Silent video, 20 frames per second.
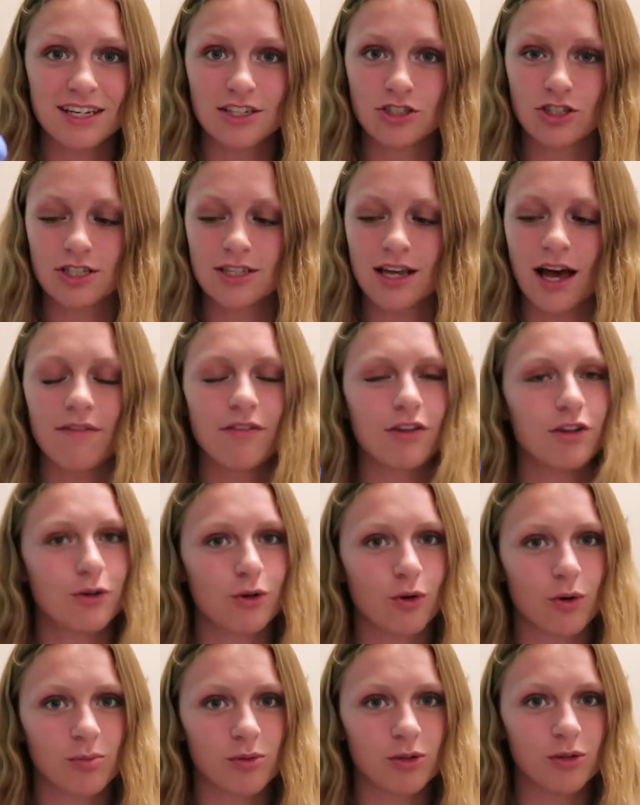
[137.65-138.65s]
I just have a
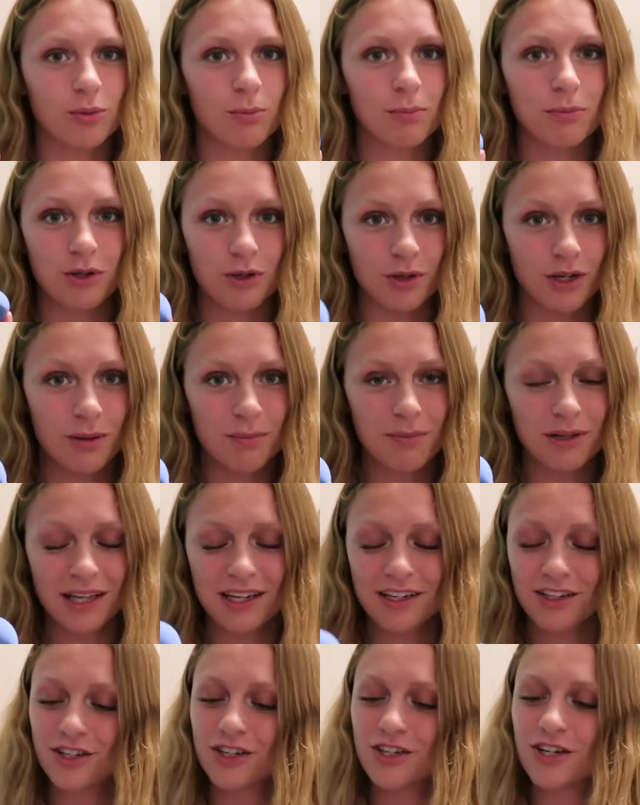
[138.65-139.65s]
normal beauty
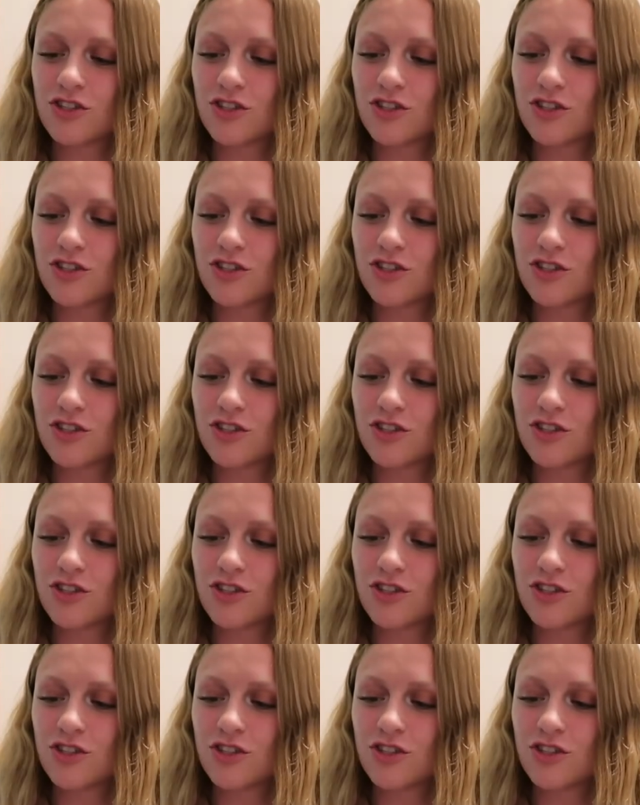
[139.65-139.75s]
blender.